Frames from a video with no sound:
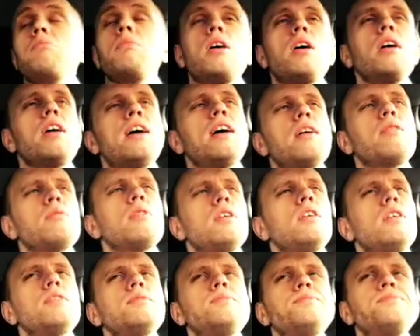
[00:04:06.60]
all right,
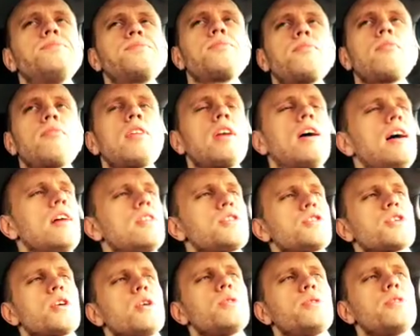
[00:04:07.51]
well, I'll
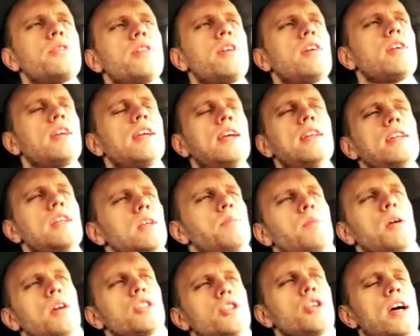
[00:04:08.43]
just go to the
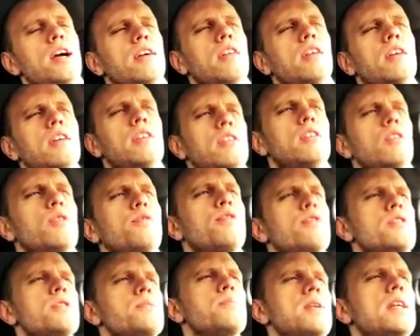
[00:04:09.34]
KDE bug tracker and look
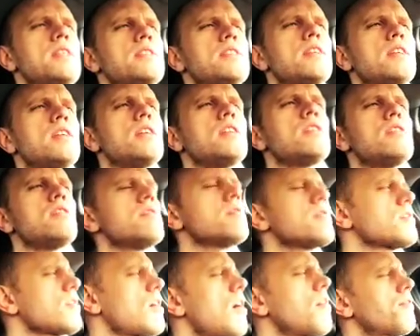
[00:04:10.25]
for some easy
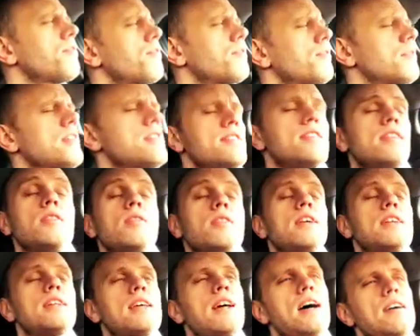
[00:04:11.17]
stuff, easy
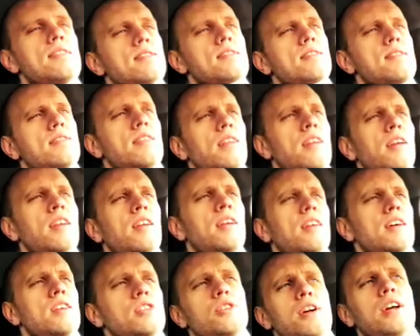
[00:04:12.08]
looking tasks,
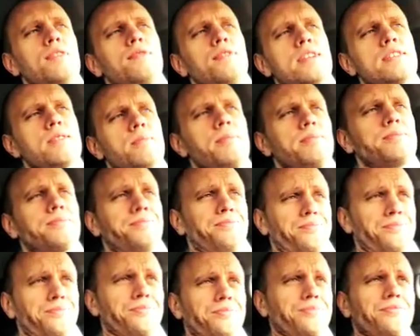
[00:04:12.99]
and try to fix them.
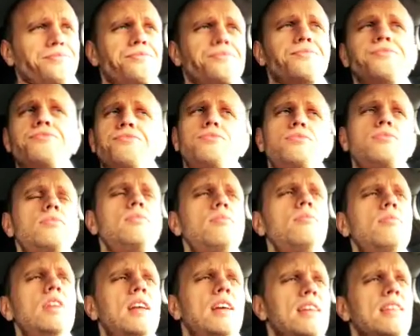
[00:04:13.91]

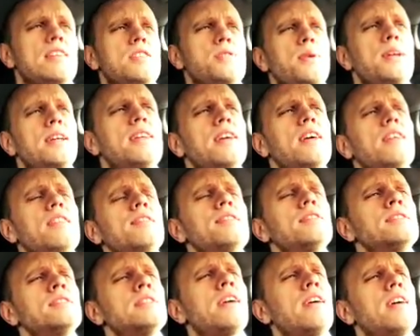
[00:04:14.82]
And that's what I did.
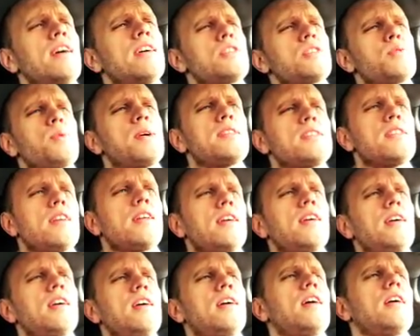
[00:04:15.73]
I just went on
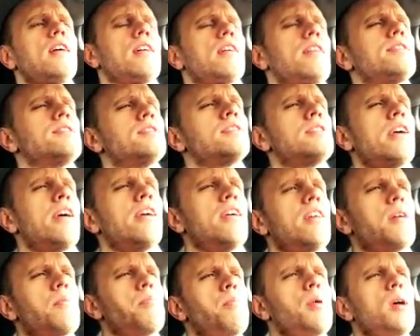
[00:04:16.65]
a
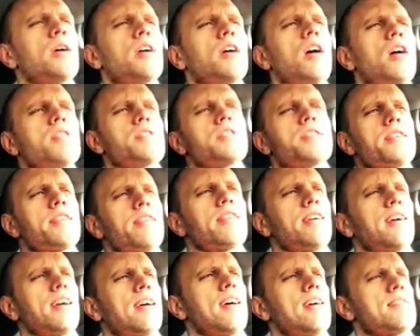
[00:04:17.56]
bug hunt,
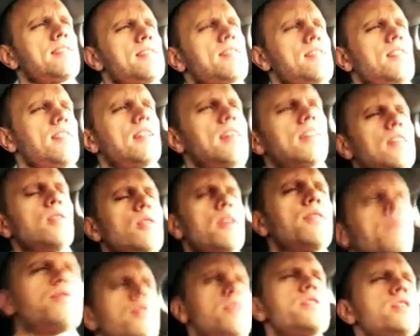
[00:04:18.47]
I guess, like
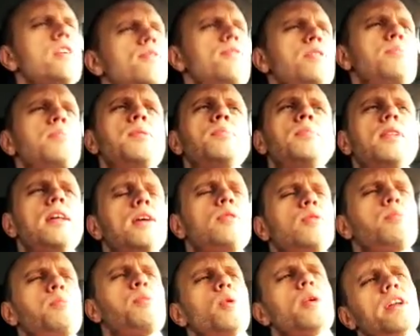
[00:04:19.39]
looking for stuff that people had
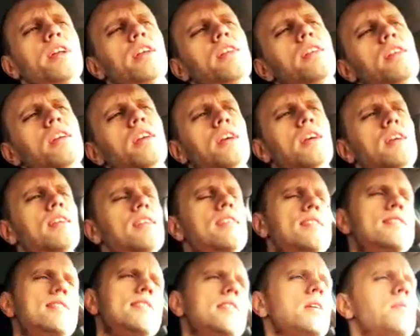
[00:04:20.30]
reported
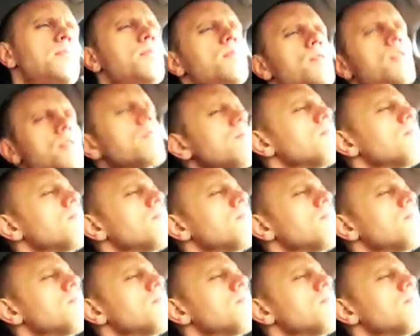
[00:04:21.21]
that seemed,